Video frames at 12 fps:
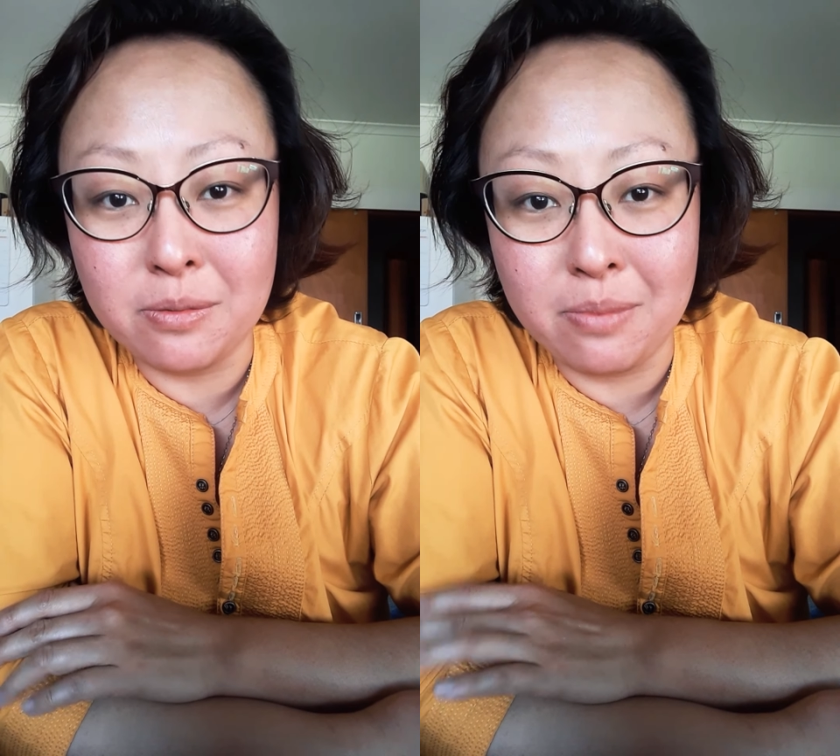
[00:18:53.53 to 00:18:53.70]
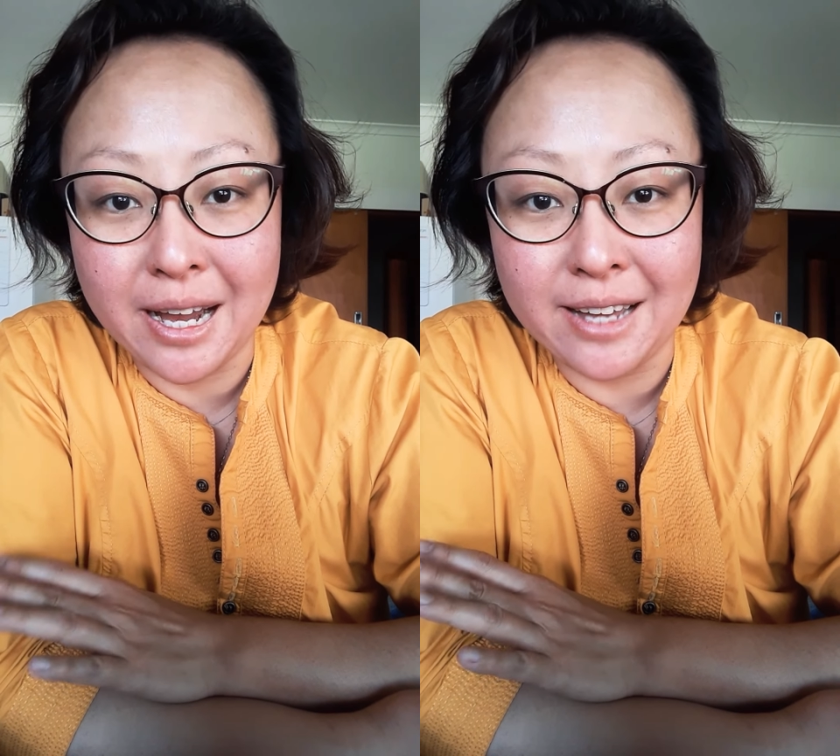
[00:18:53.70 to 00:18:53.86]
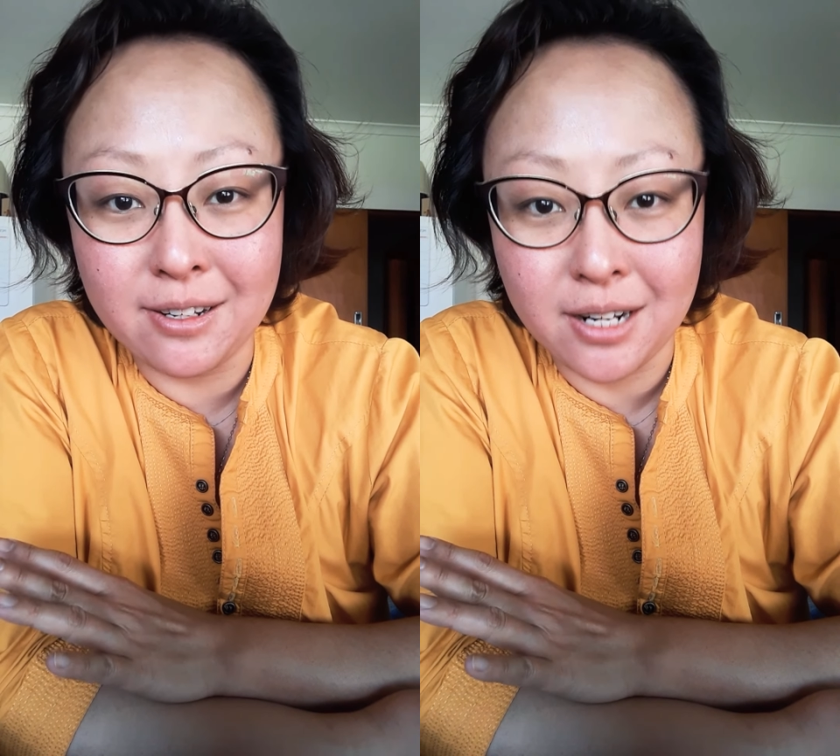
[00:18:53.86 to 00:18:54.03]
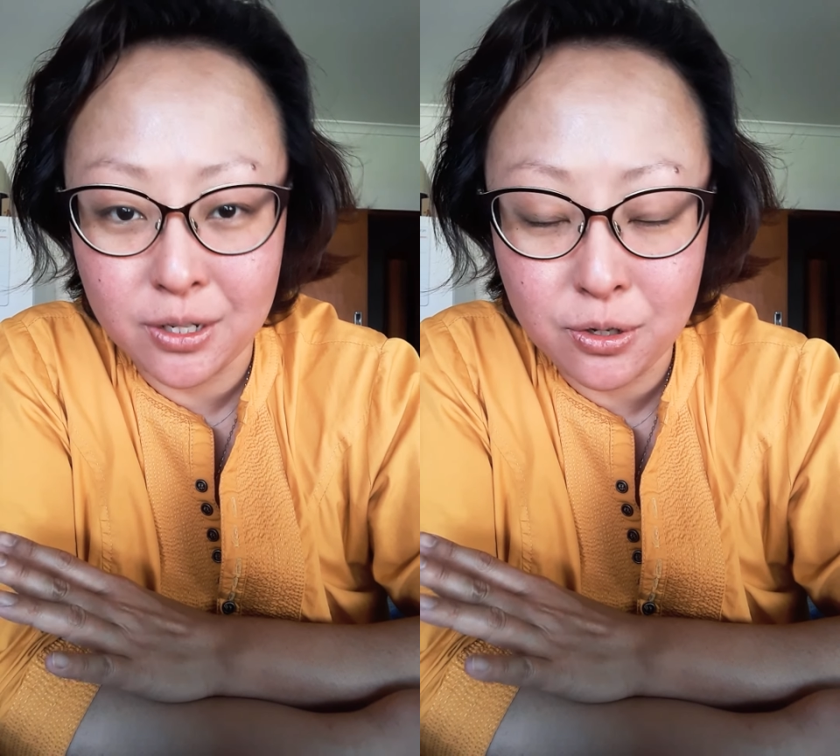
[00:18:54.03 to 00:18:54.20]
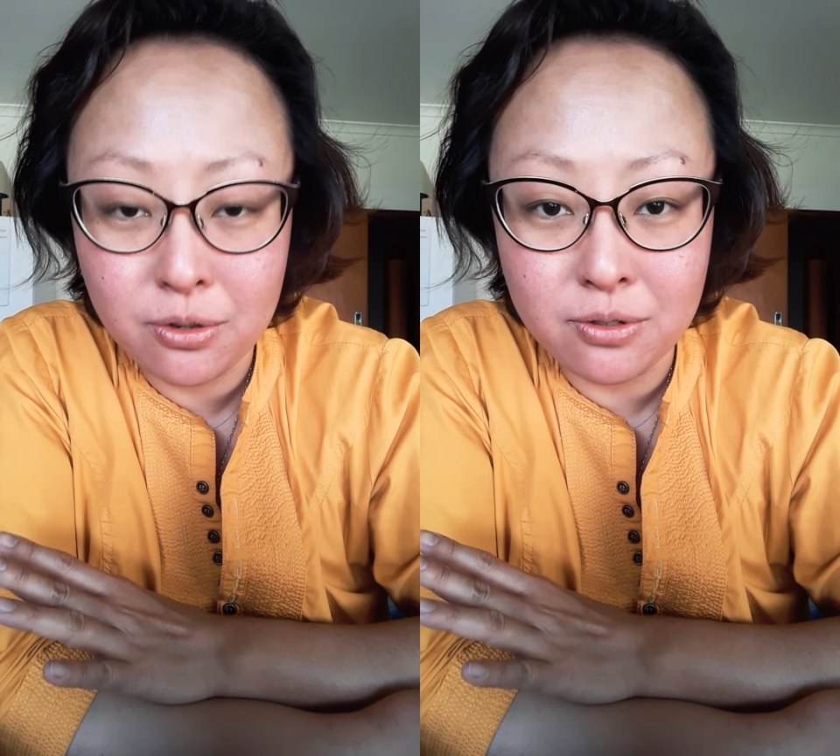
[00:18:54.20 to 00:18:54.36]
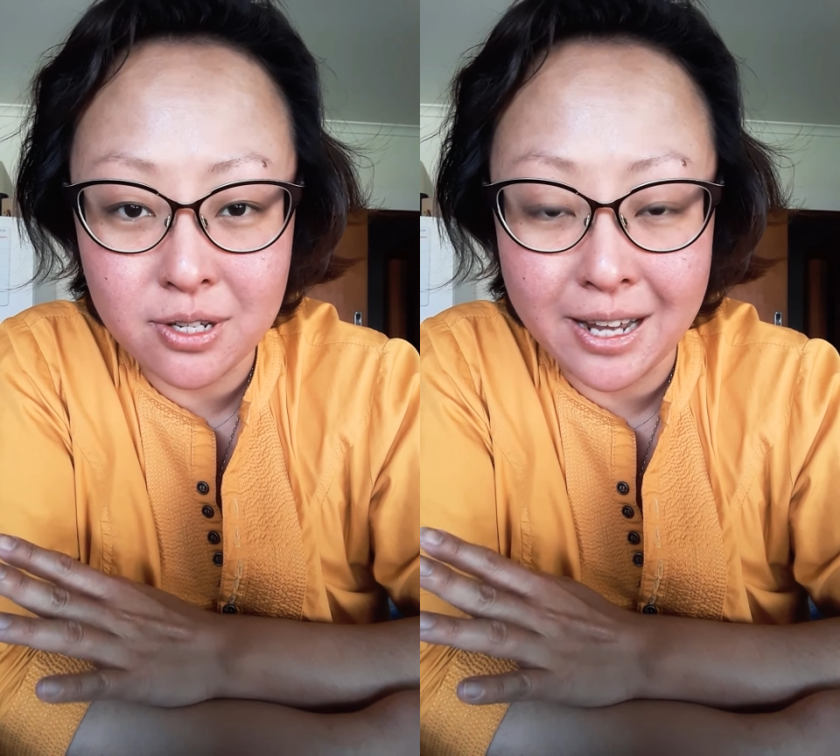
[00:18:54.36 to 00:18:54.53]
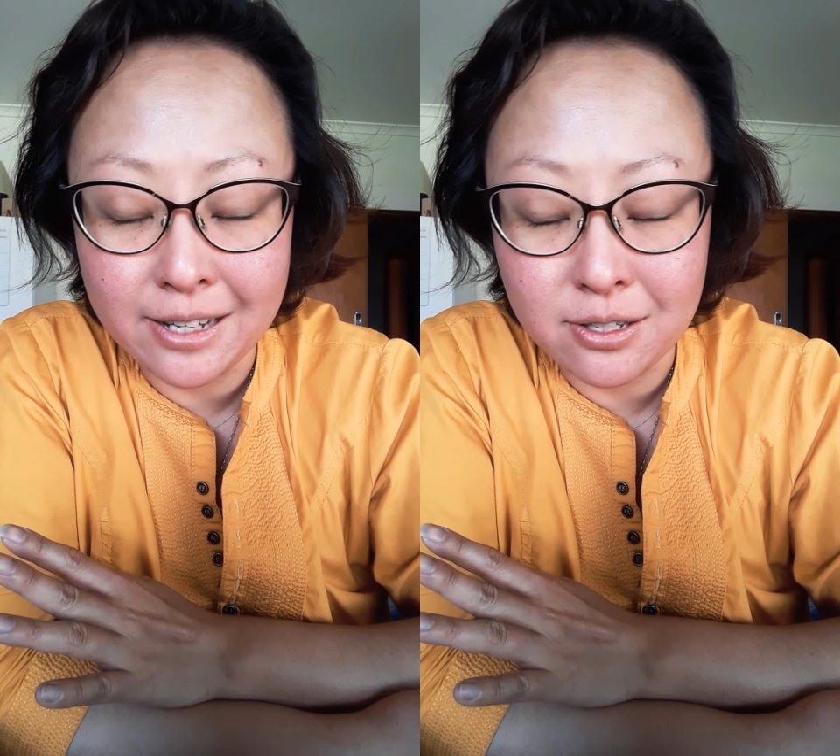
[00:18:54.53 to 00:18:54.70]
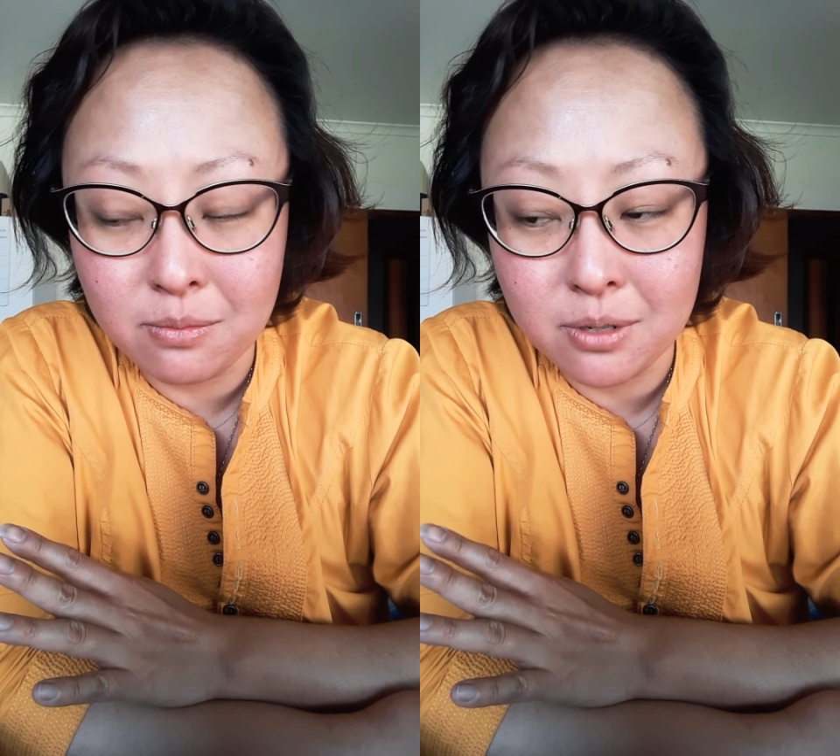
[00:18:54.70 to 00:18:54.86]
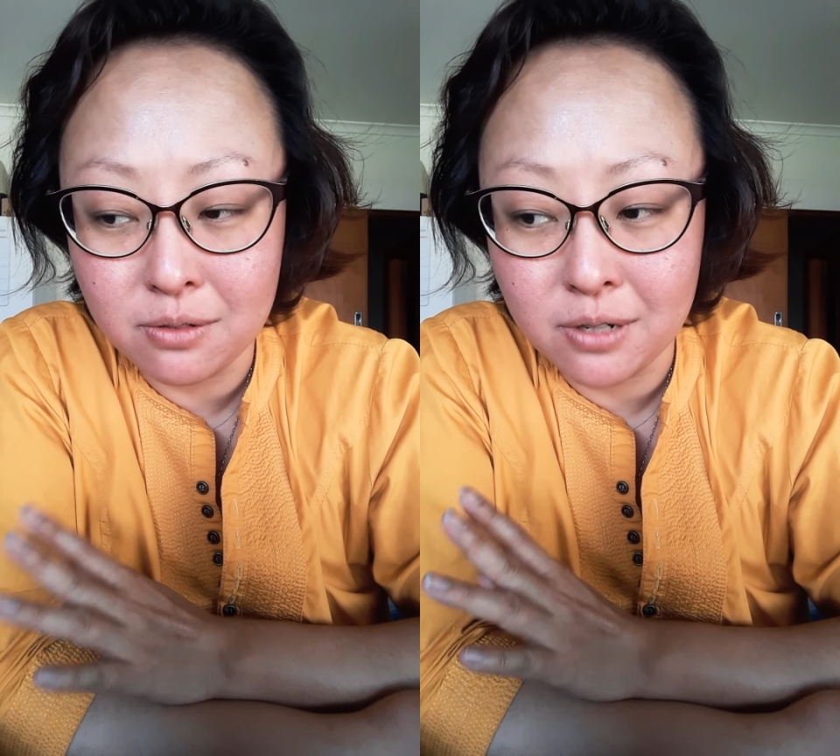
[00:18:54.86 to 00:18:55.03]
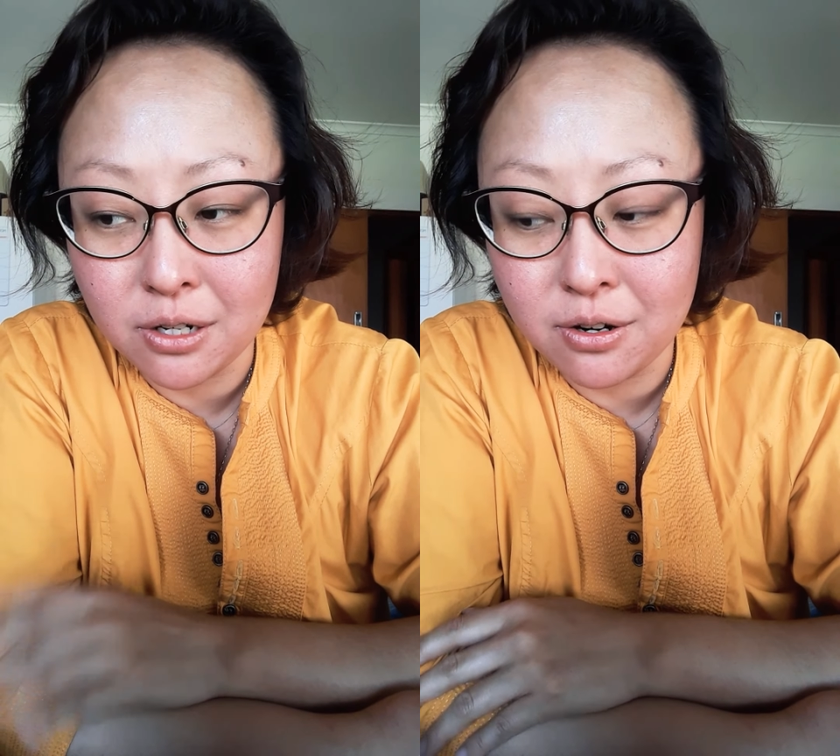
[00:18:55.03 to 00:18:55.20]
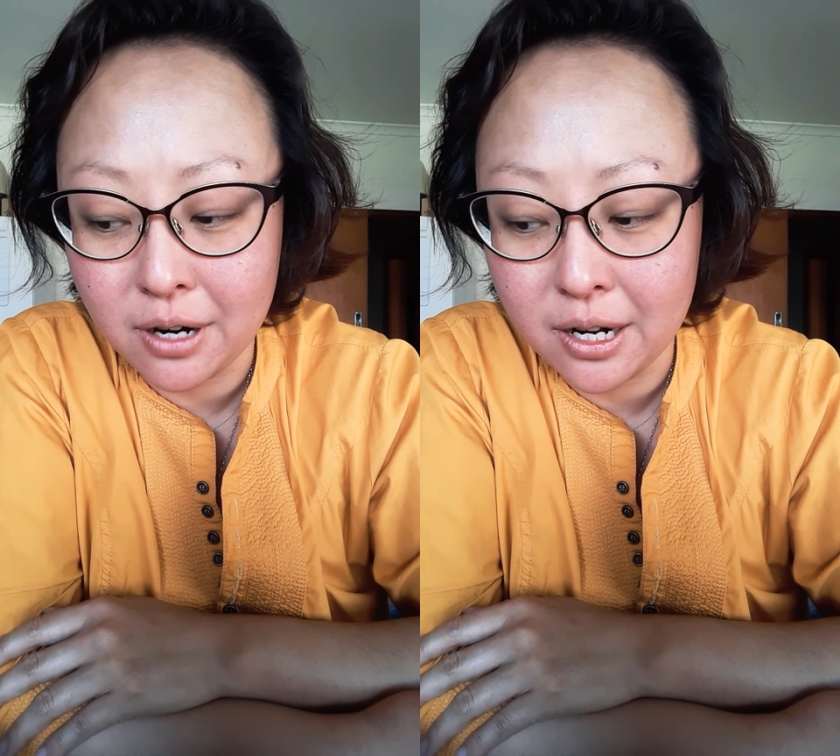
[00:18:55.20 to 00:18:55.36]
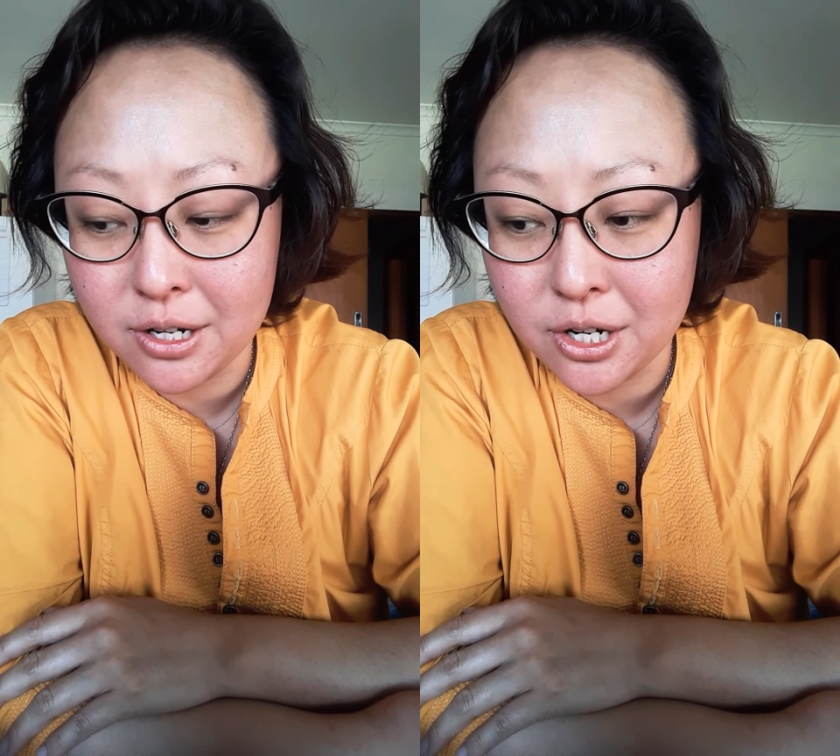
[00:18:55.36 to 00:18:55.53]
bad that I used it as a bit of a
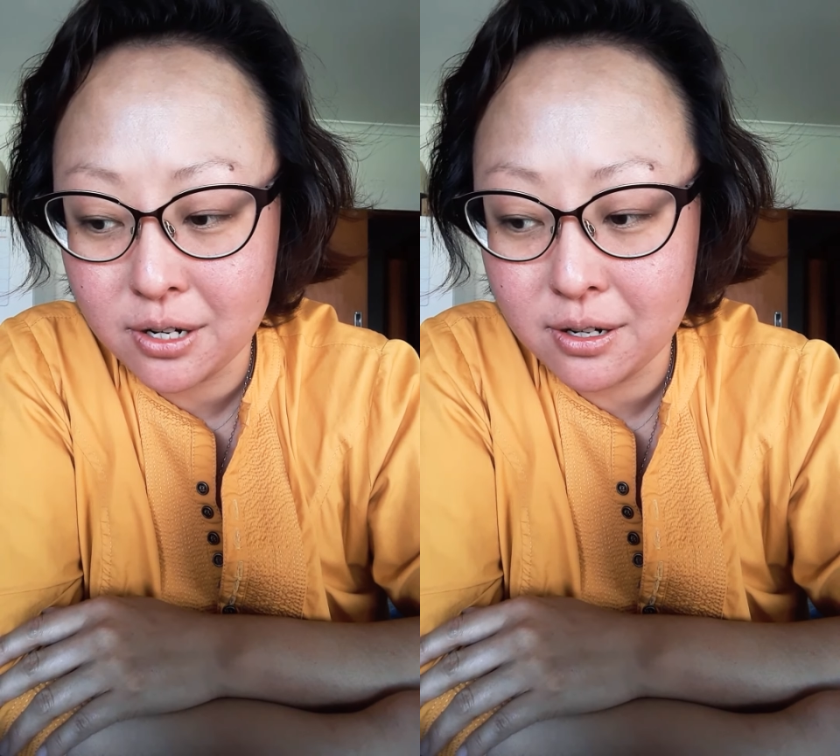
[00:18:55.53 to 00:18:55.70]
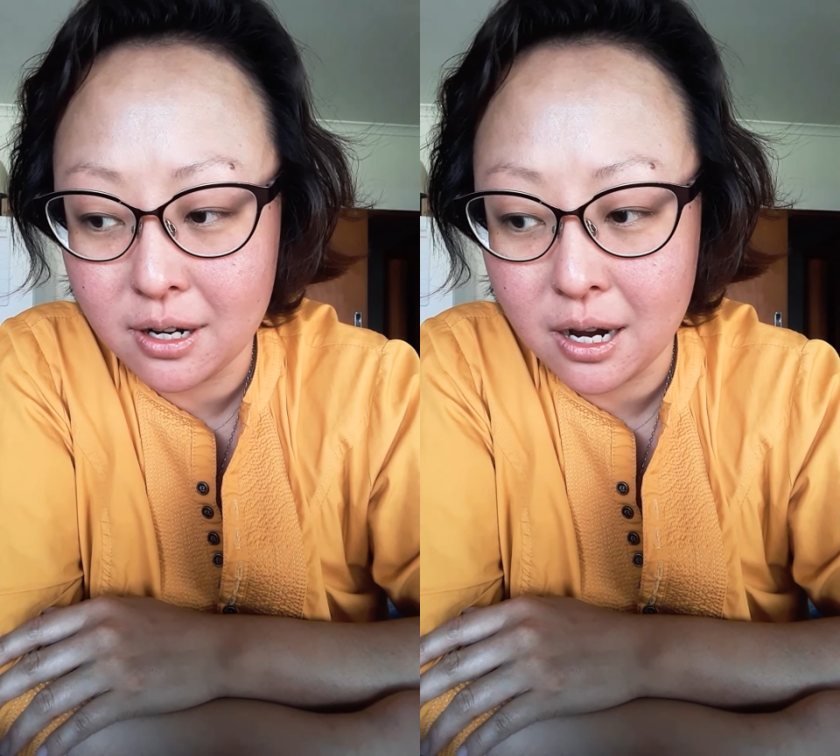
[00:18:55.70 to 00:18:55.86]
crutch,